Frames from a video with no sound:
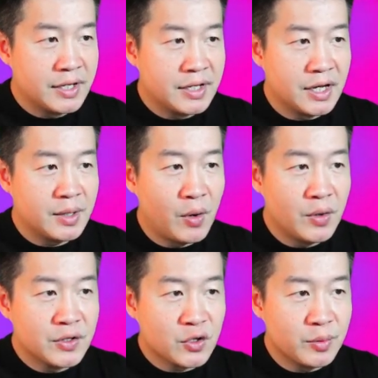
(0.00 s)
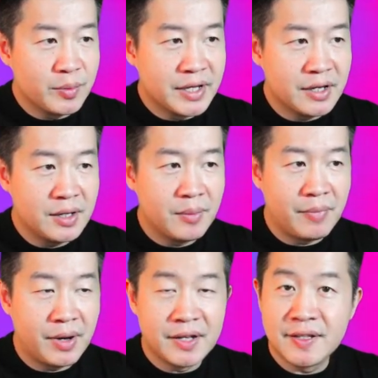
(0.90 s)
The other point is going to be here,
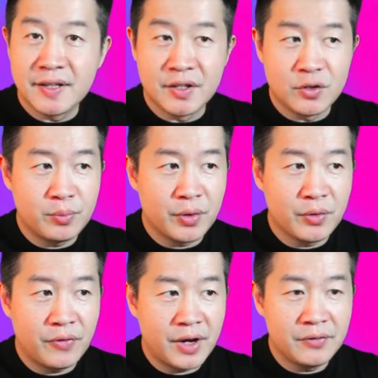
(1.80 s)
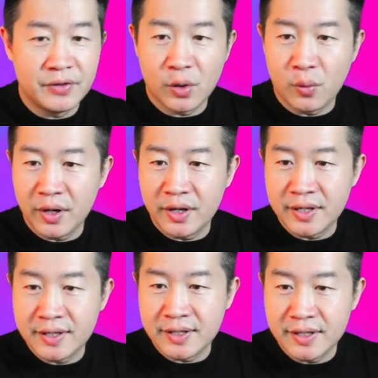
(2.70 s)
-0.5. The
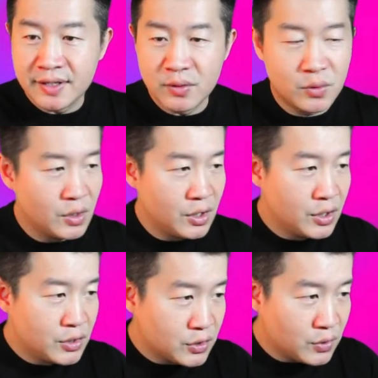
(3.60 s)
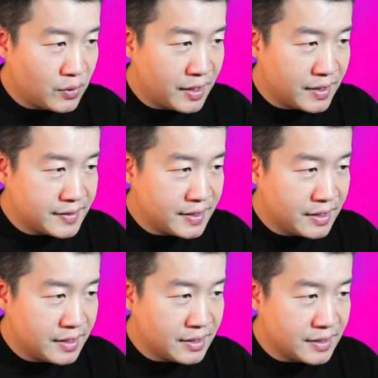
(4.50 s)
gradient is 0. So let's
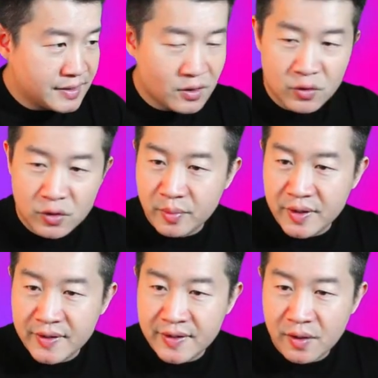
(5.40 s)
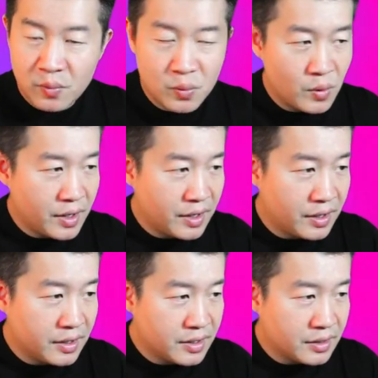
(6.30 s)
say it is going to be
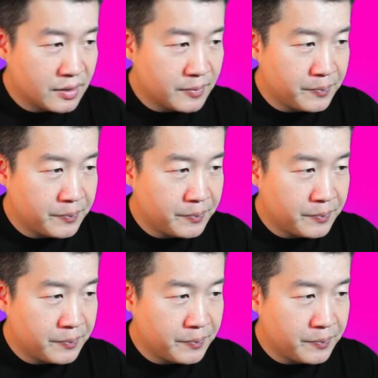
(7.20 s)
somewhere here.